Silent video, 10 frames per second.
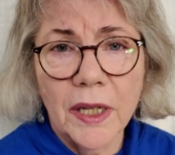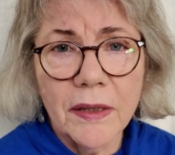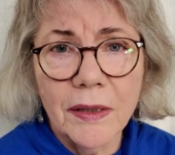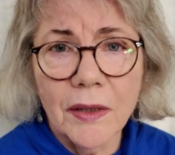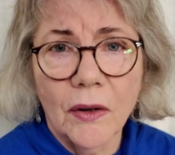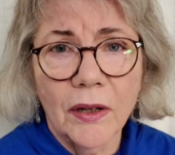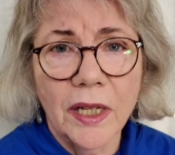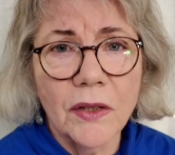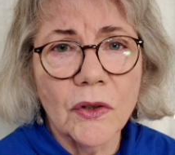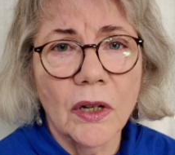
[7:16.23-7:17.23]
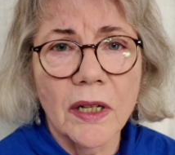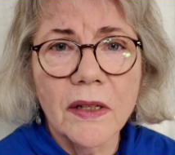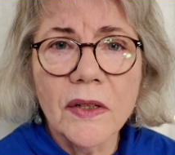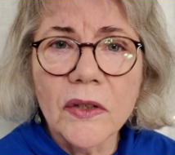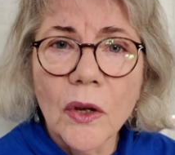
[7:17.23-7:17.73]
Bless his heart. He's
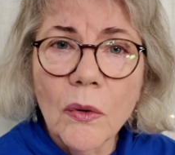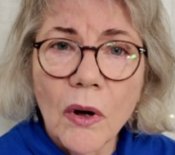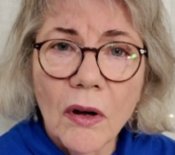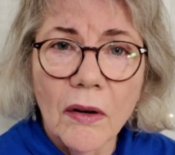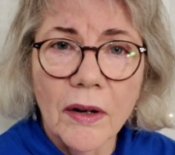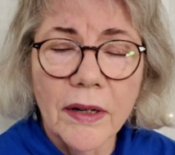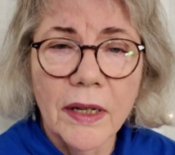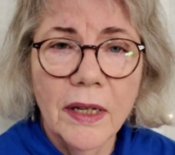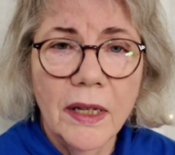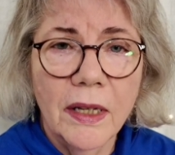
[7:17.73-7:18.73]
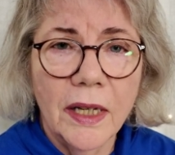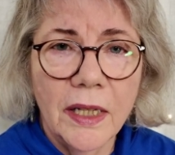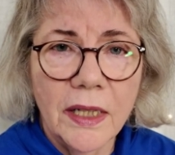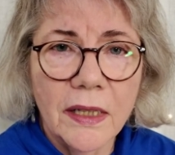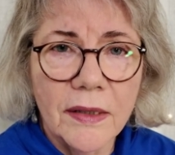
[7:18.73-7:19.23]
tried so hard,
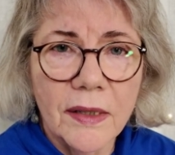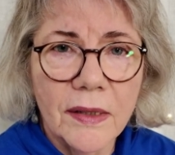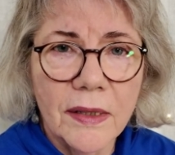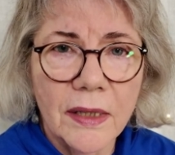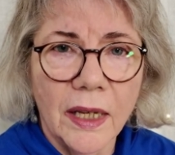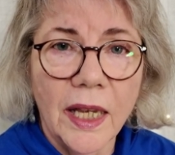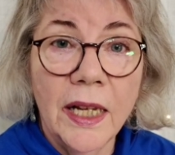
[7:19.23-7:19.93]
and it doesn't stick.